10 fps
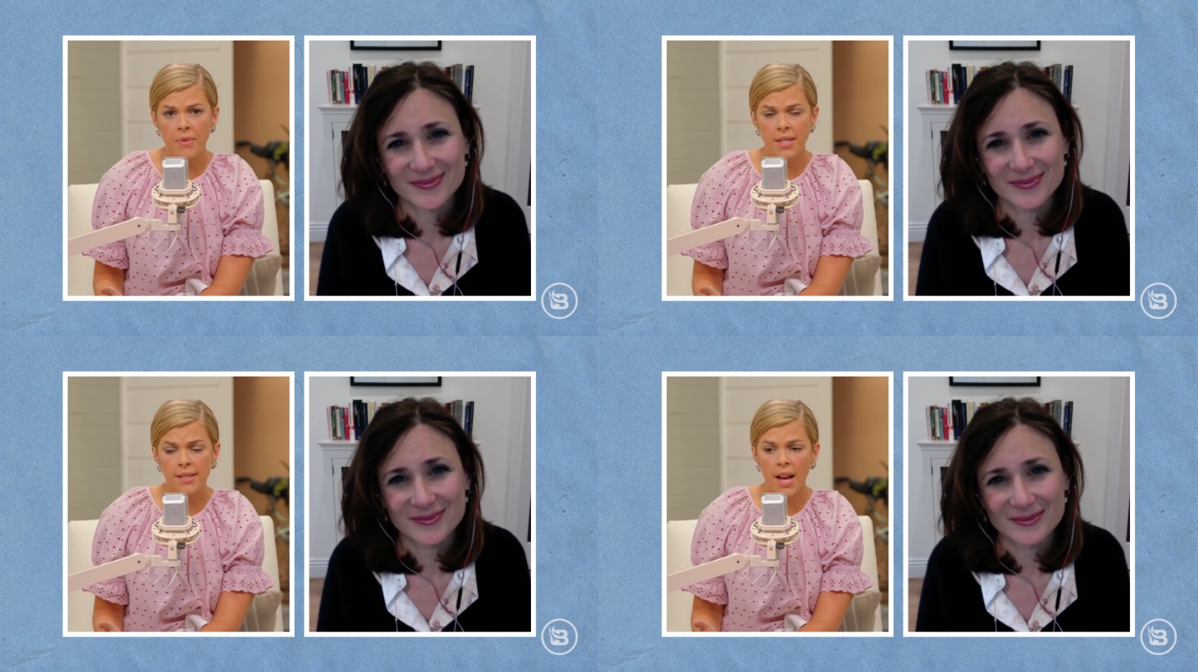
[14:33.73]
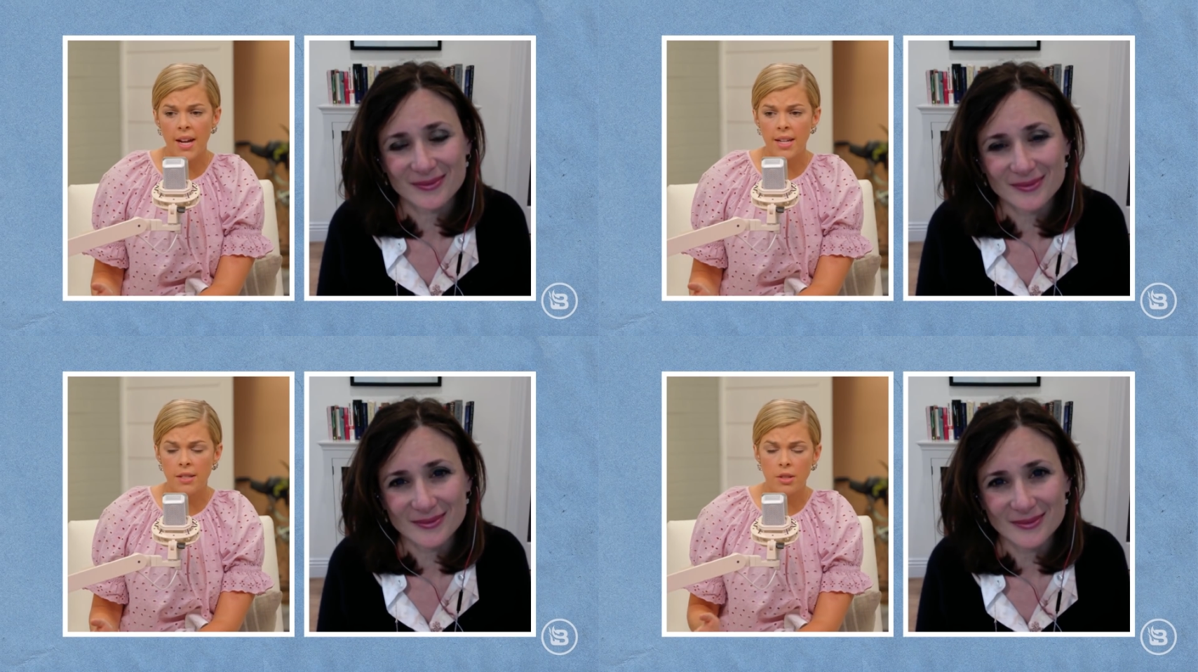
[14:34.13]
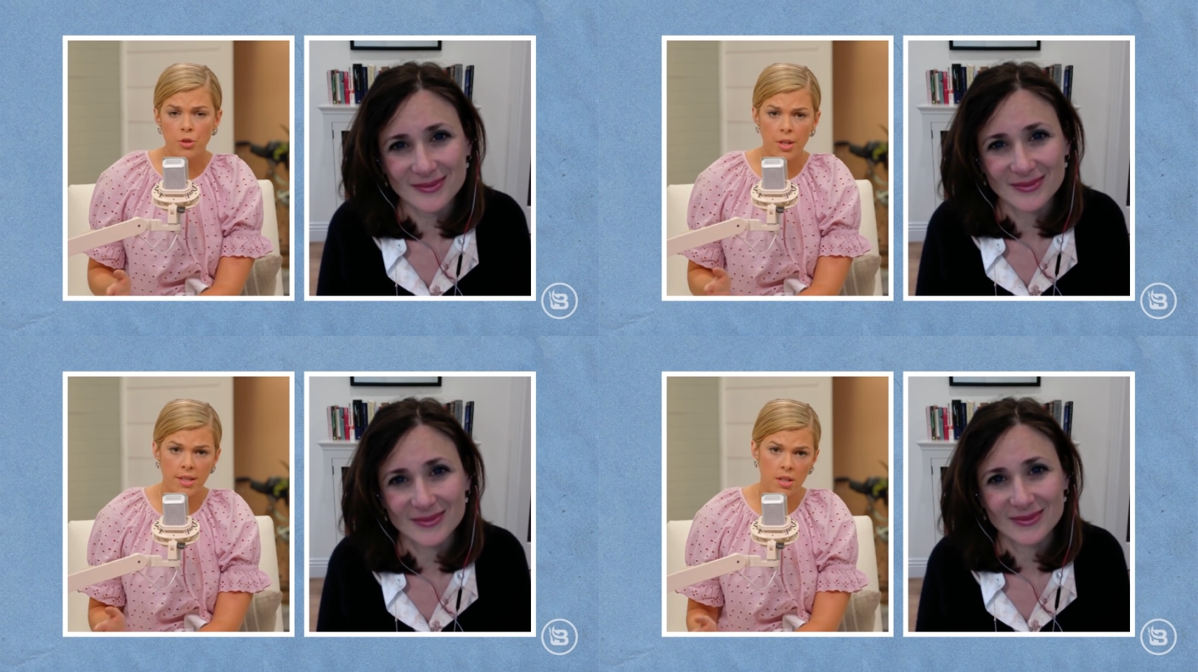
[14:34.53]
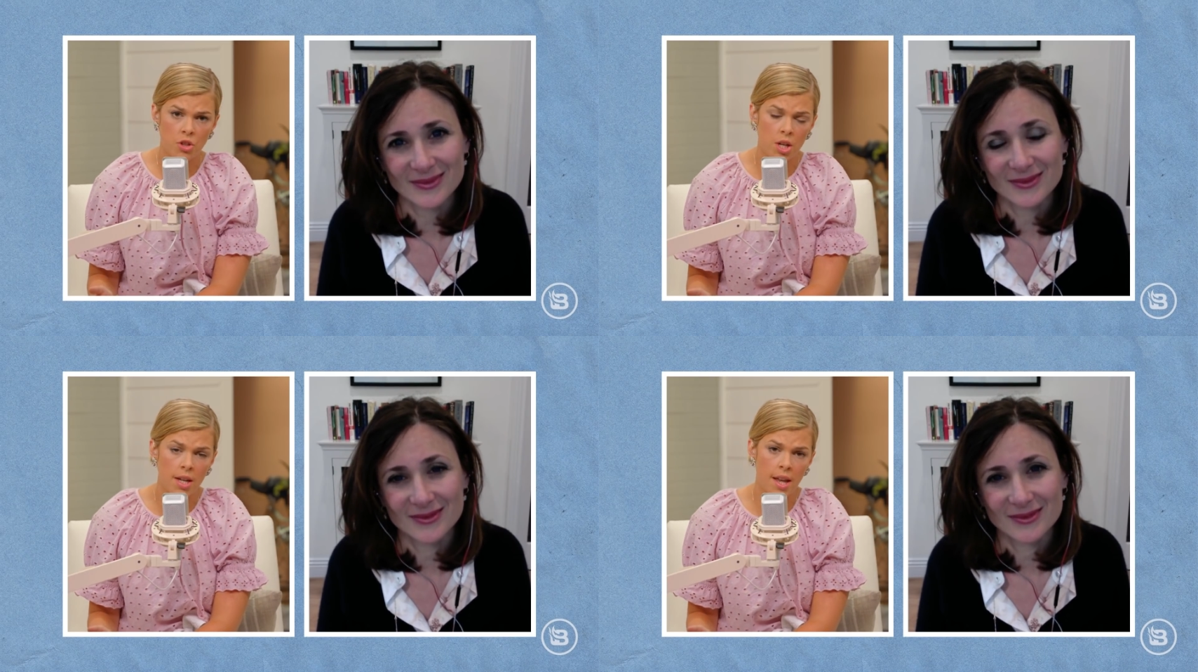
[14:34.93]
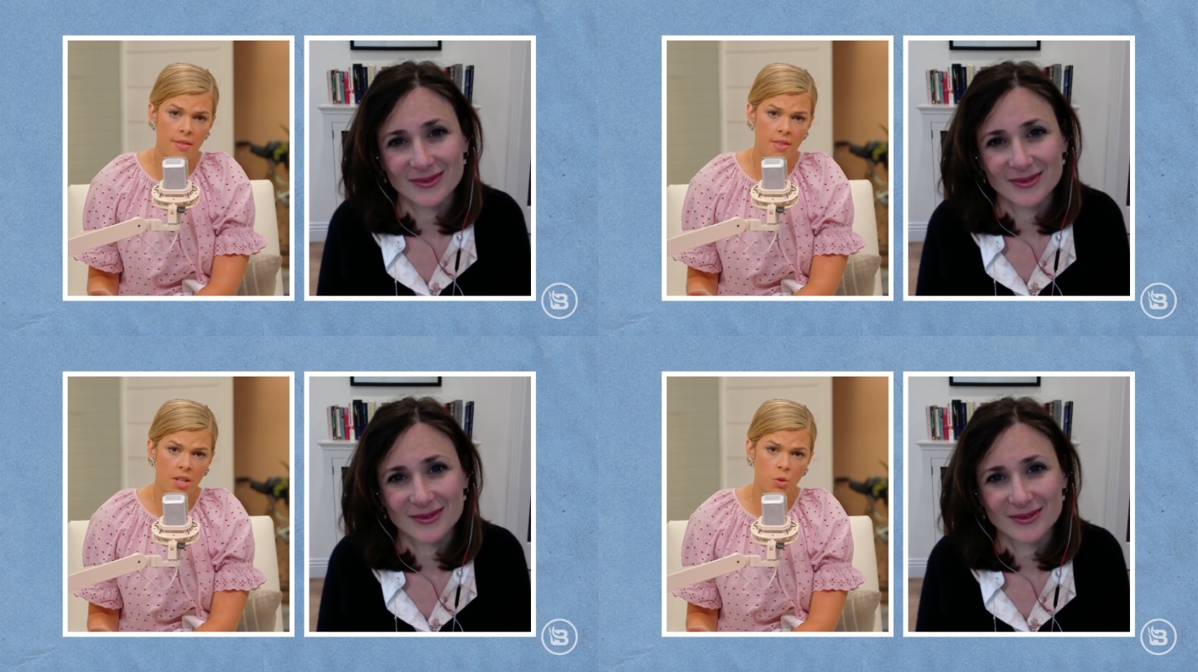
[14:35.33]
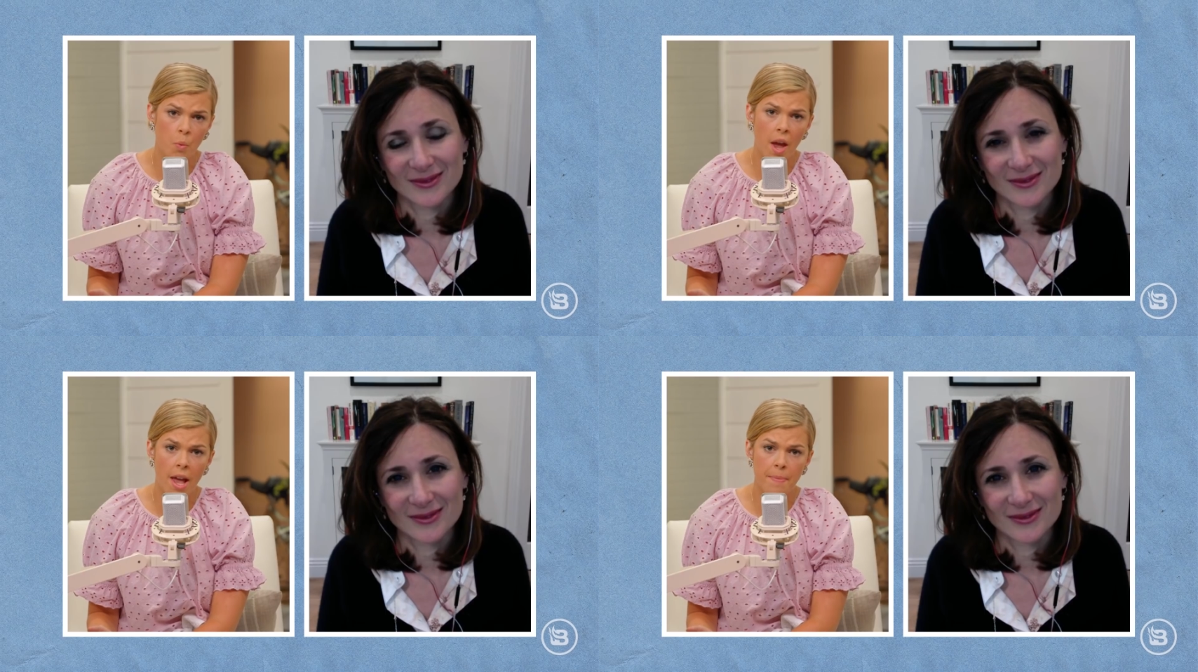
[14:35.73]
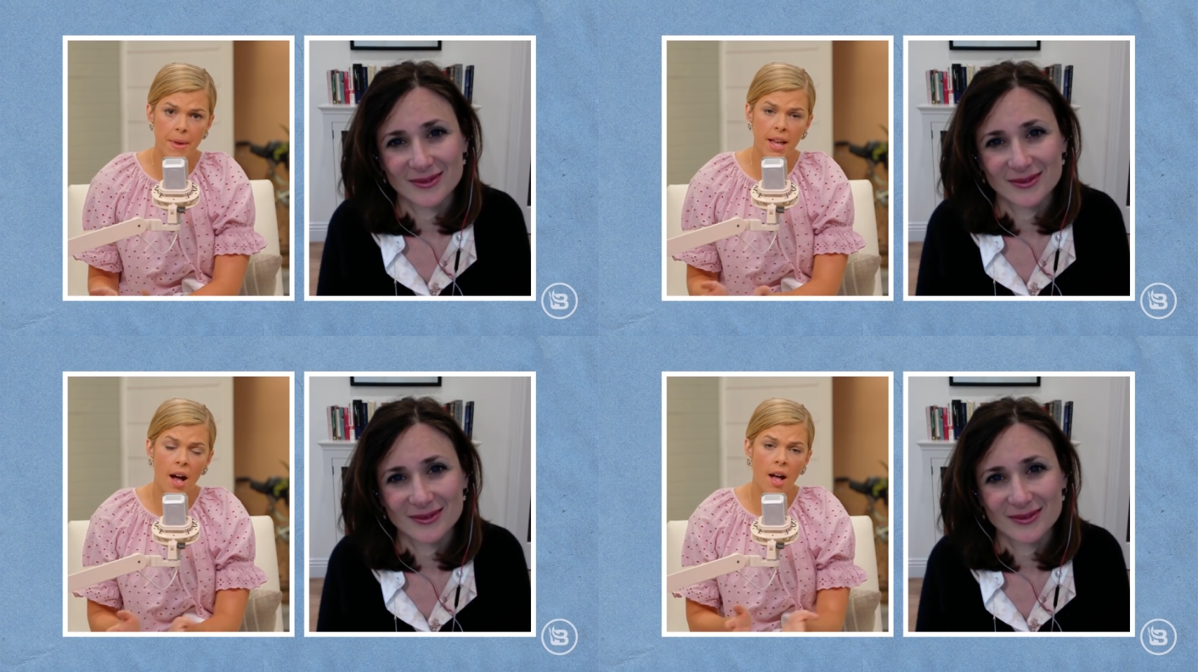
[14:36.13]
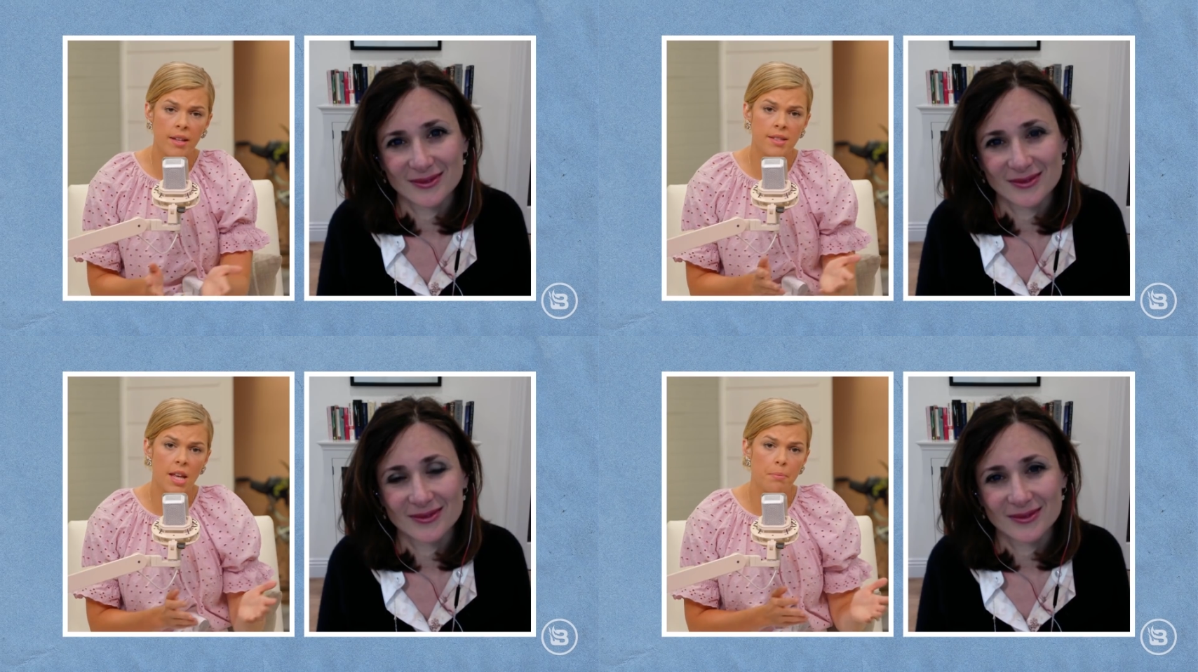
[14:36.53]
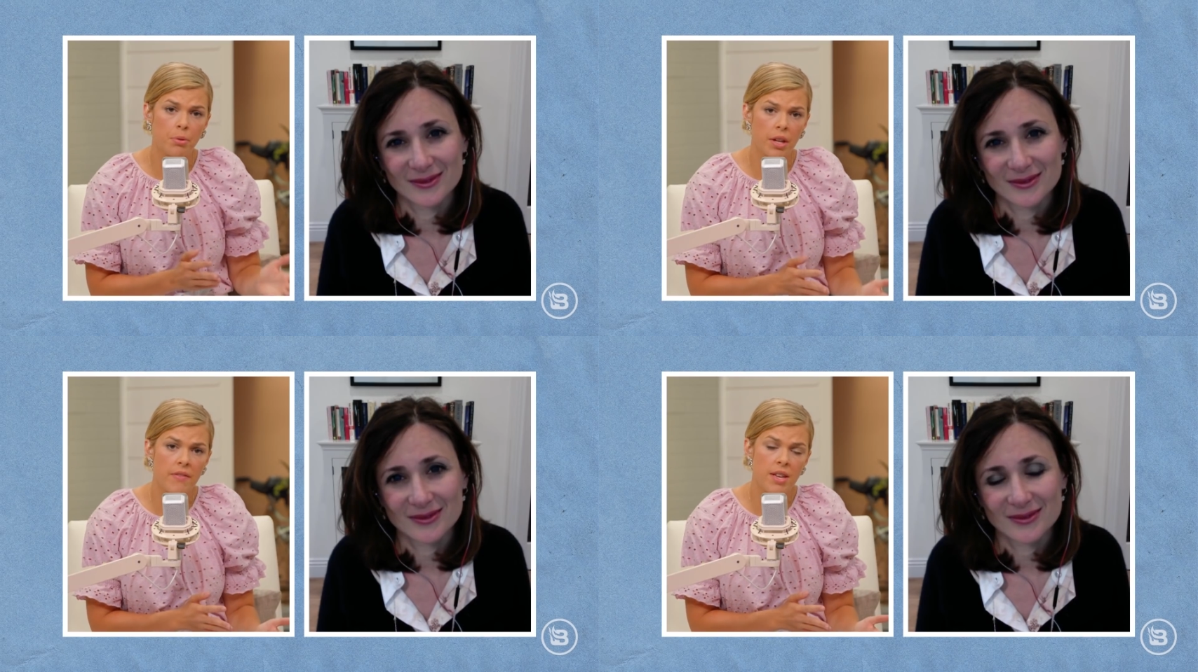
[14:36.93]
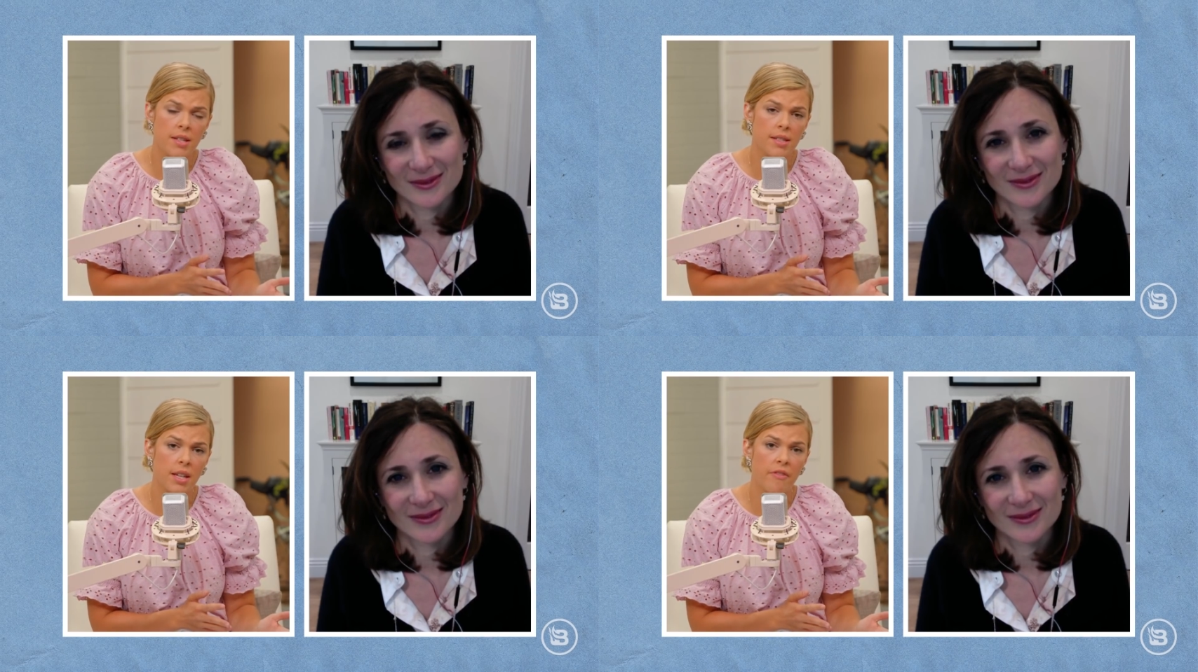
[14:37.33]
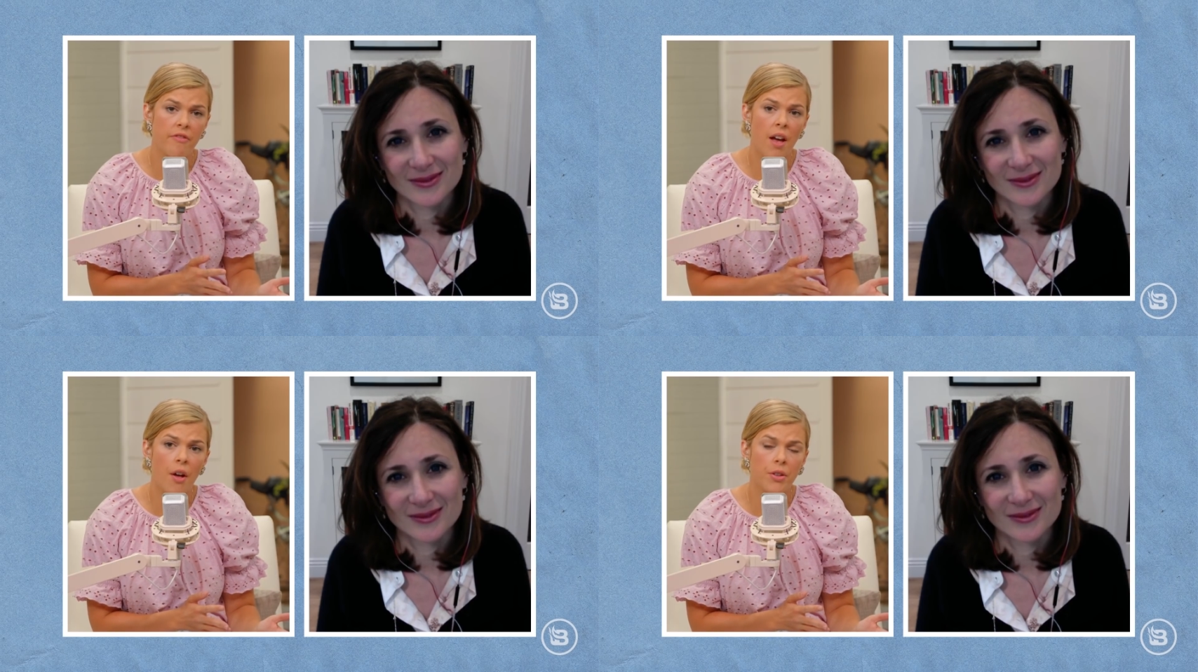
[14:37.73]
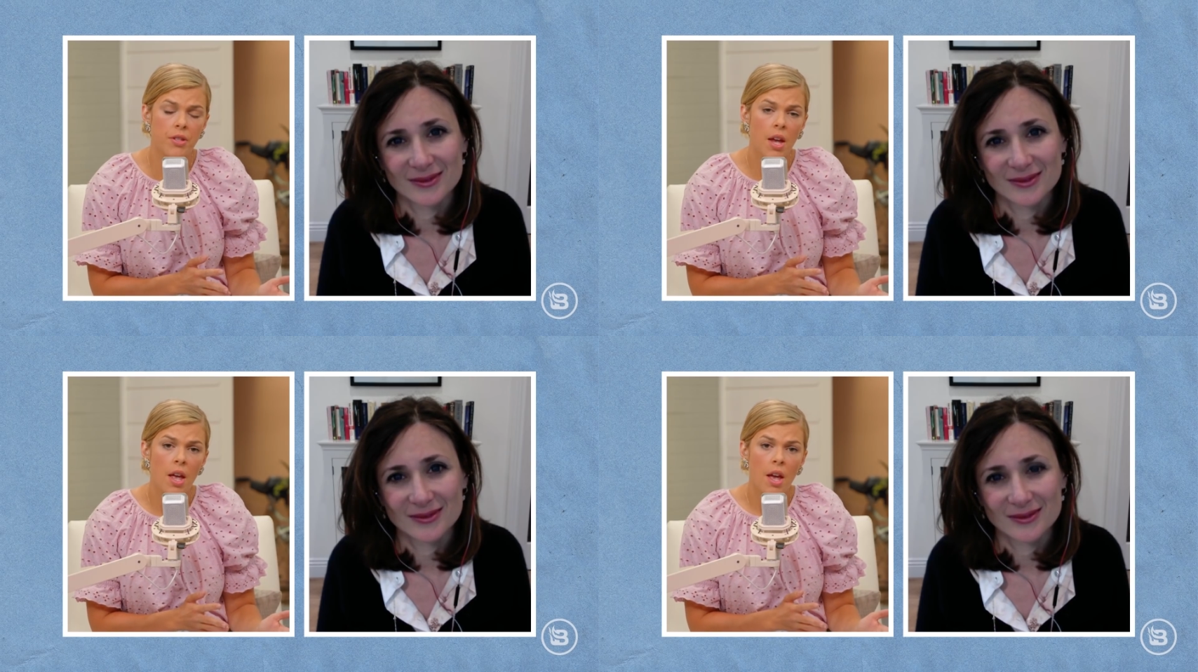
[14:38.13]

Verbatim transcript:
Speaker 1: decided to transition in this way because they previously felt